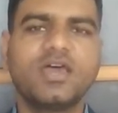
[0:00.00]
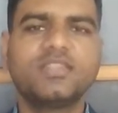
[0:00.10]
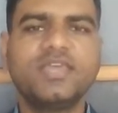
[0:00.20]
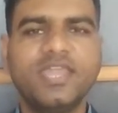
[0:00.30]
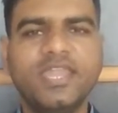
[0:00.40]

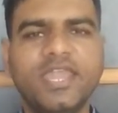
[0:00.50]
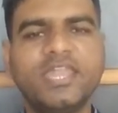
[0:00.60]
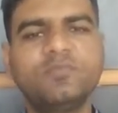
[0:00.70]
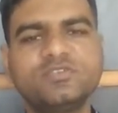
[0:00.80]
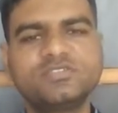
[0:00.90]
The innate
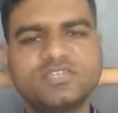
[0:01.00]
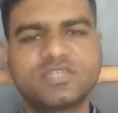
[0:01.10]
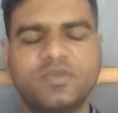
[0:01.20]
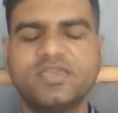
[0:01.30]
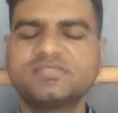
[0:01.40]
immune
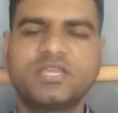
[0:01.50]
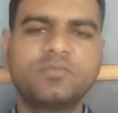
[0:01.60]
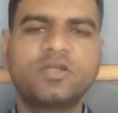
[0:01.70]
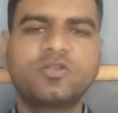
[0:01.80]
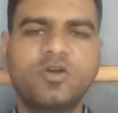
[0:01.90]
system is nothing
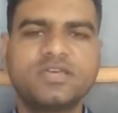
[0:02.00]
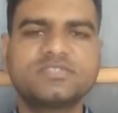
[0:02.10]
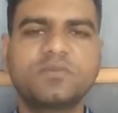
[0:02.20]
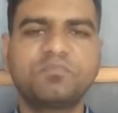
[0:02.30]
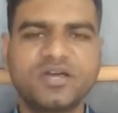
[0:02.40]
but called as
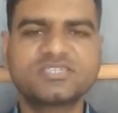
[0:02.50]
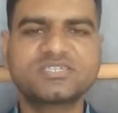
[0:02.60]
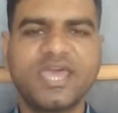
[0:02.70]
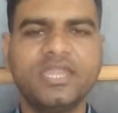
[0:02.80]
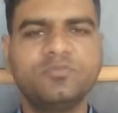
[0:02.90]
a first
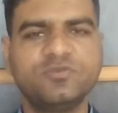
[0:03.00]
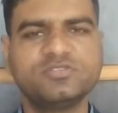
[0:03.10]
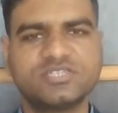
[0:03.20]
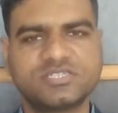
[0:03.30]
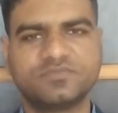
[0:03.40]
line immune
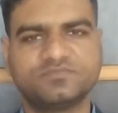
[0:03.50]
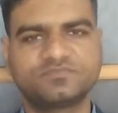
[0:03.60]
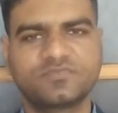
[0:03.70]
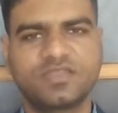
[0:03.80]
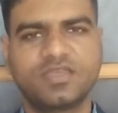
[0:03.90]
system.
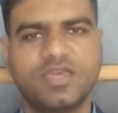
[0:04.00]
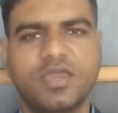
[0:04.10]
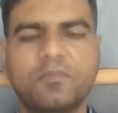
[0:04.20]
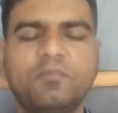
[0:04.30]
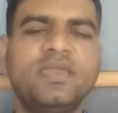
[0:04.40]

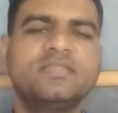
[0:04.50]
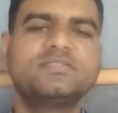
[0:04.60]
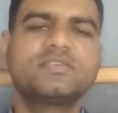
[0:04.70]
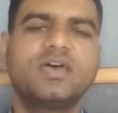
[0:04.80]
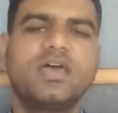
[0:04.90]

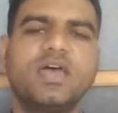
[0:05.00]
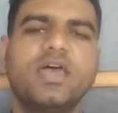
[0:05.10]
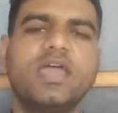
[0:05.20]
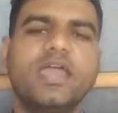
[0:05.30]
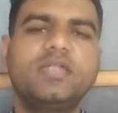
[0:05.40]
Means
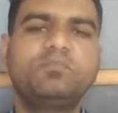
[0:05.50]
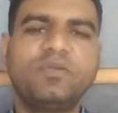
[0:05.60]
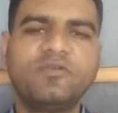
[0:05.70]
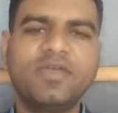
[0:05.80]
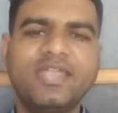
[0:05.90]
it
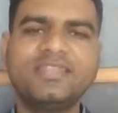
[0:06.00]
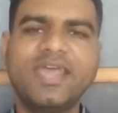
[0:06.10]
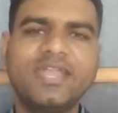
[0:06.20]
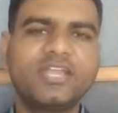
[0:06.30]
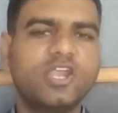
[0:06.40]
prevents the
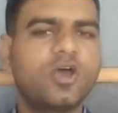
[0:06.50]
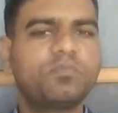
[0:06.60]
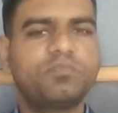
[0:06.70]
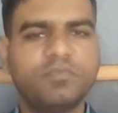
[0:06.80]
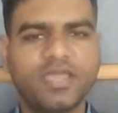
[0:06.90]
entry
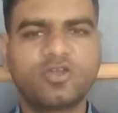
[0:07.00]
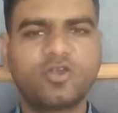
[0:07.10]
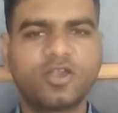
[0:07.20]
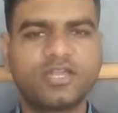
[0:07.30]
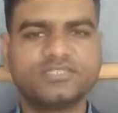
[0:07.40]
of
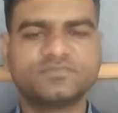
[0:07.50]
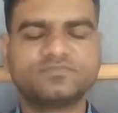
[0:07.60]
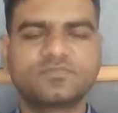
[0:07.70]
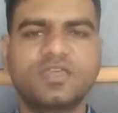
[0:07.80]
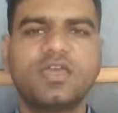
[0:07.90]
microorganisms.
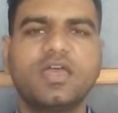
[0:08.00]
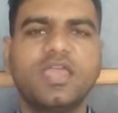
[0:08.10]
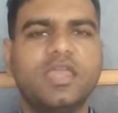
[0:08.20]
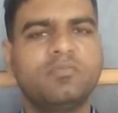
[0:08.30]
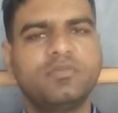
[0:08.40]

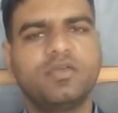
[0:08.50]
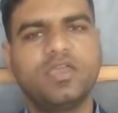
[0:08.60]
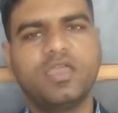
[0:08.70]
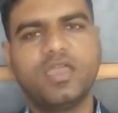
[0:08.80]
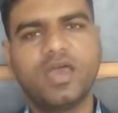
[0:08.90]
In
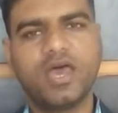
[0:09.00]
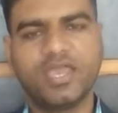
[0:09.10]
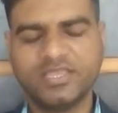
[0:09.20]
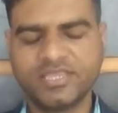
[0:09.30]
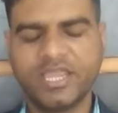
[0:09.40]

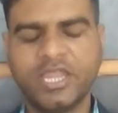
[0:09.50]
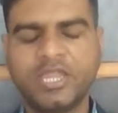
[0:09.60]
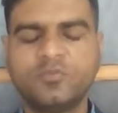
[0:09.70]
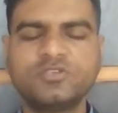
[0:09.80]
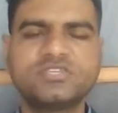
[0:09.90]
the innate
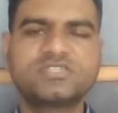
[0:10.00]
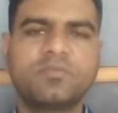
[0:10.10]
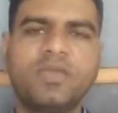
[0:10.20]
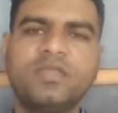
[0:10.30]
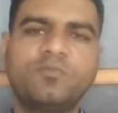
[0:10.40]
immune system,
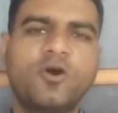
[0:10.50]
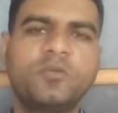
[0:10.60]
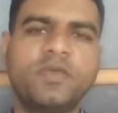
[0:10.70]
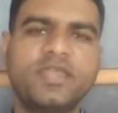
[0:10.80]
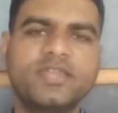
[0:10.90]
main four
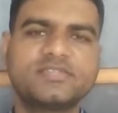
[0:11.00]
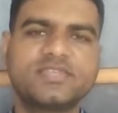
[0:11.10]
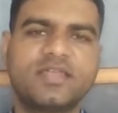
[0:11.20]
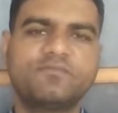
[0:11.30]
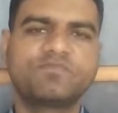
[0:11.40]
barrier is
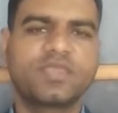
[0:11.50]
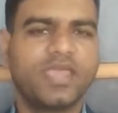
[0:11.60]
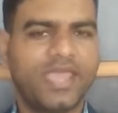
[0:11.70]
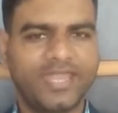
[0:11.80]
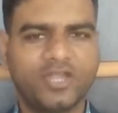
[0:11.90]
there:
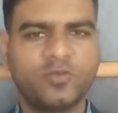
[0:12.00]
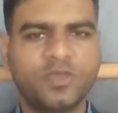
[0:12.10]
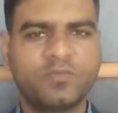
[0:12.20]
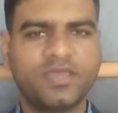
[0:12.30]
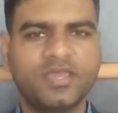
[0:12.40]

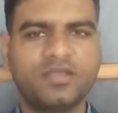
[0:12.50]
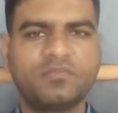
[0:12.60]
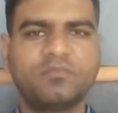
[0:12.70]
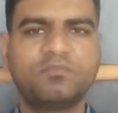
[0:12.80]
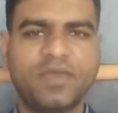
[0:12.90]
anatomic barrier,
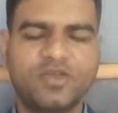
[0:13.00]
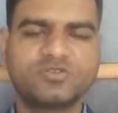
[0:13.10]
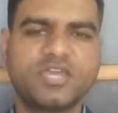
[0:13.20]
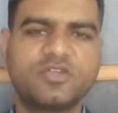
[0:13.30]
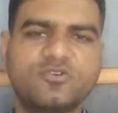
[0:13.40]

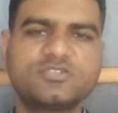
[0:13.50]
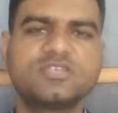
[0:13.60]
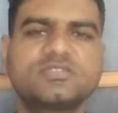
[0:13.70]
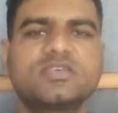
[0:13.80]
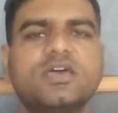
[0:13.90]

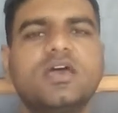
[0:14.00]
phagocytosis,